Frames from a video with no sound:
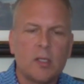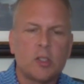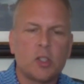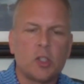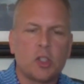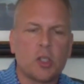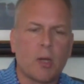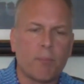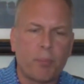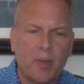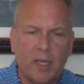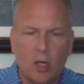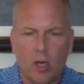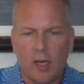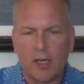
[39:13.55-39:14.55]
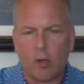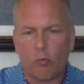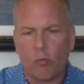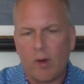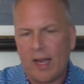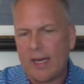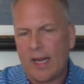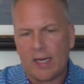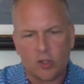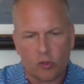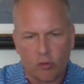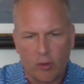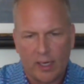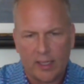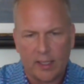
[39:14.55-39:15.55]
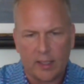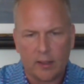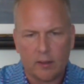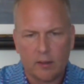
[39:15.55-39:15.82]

jumping on a Red X training